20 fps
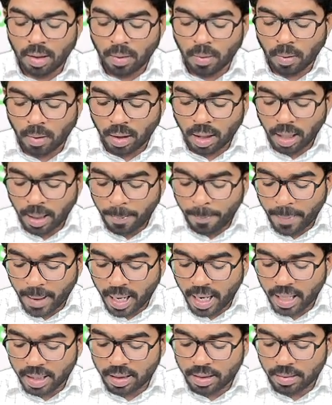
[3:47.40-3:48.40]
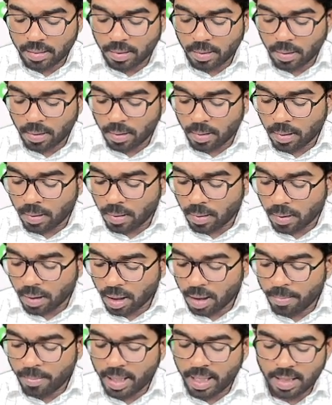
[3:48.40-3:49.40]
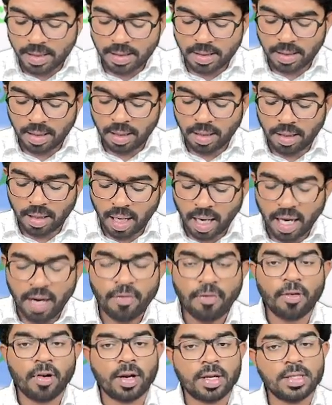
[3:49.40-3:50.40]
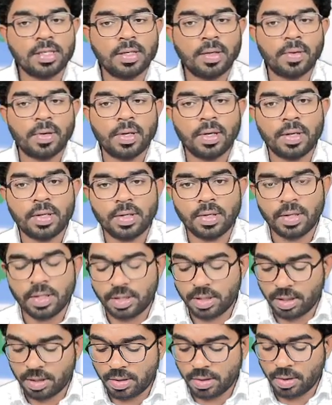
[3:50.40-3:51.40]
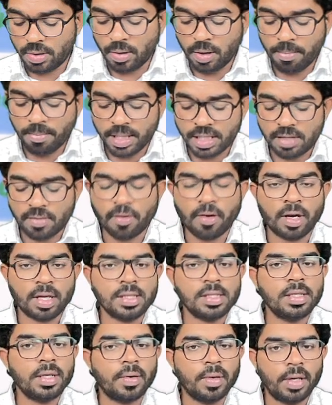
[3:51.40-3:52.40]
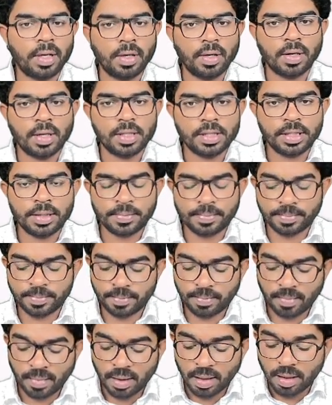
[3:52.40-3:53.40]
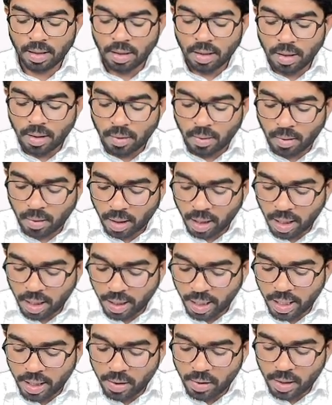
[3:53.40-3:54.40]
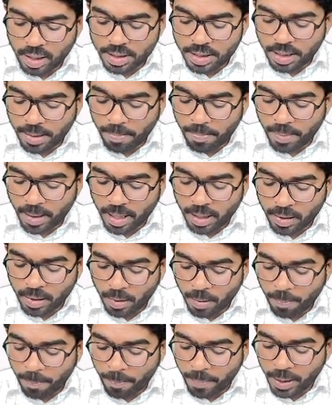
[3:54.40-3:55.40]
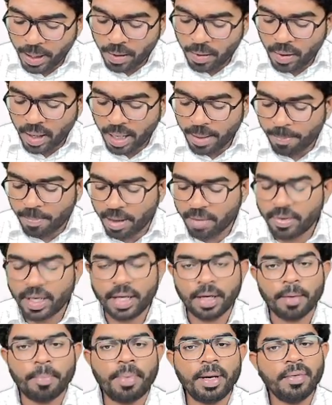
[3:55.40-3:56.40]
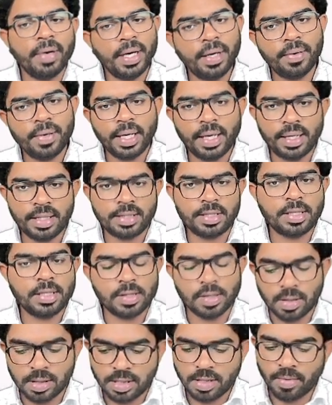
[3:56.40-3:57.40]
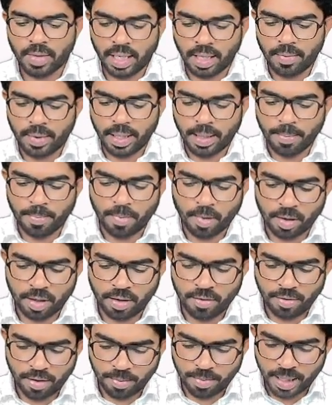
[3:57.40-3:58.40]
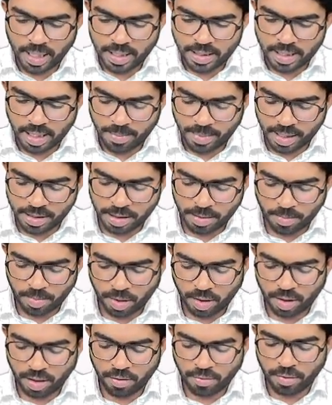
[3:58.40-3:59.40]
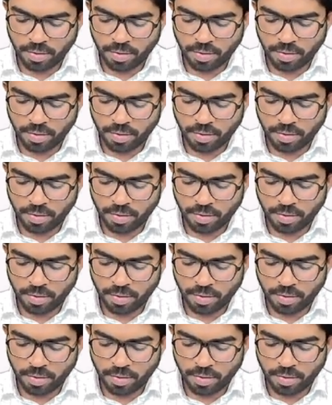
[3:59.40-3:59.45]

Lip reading: oral path, oral medicine, and forensic odontology. So don't miss forensic odontology. Oral radiology, pedo, and preventive. Preventive dentistry is also very important from the examination point of